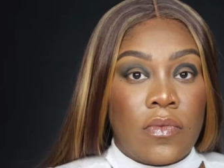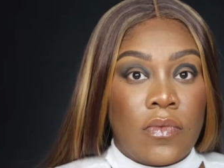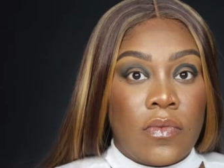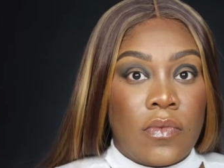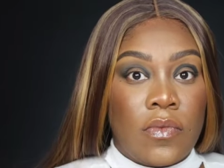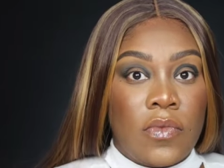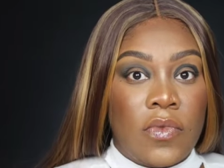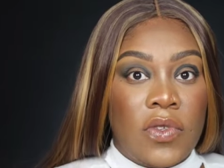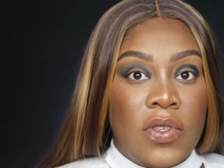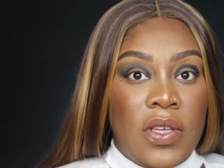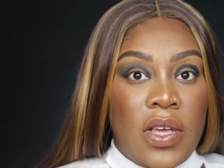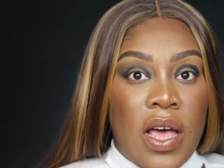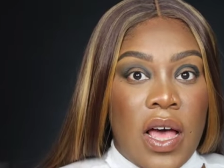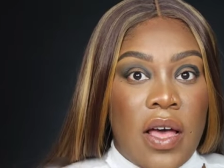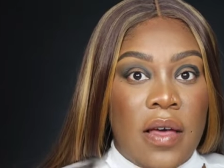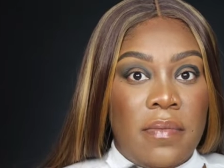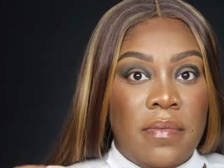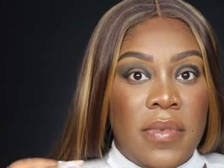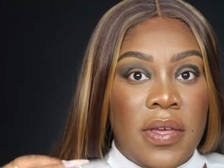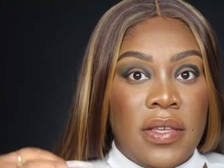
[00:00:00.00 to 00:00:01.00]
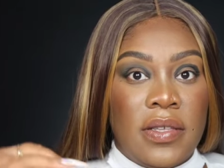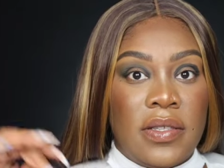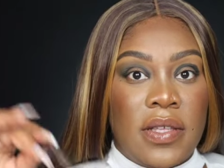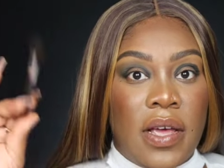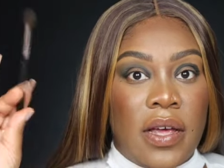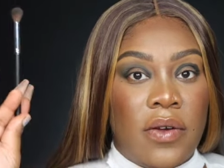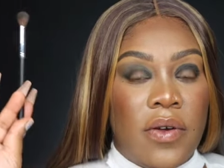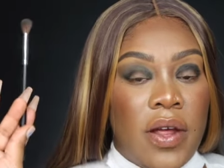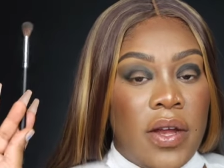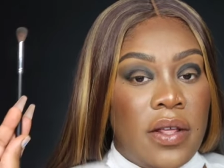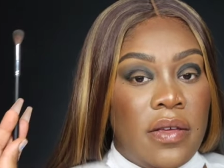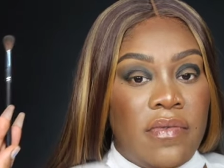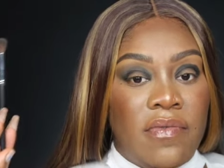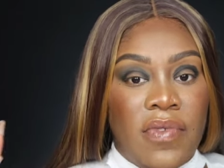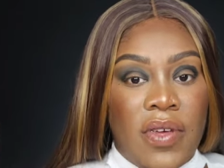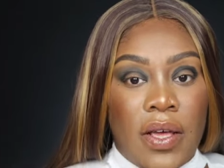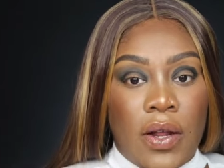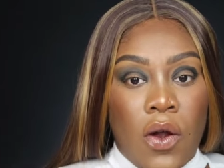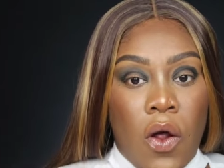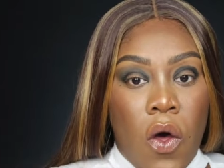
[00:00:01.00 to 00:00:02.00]
See how it makes that gradient
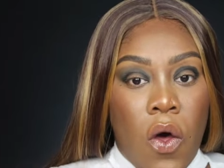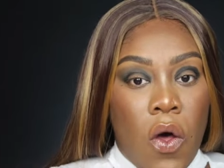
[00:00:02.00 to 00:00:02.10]
effect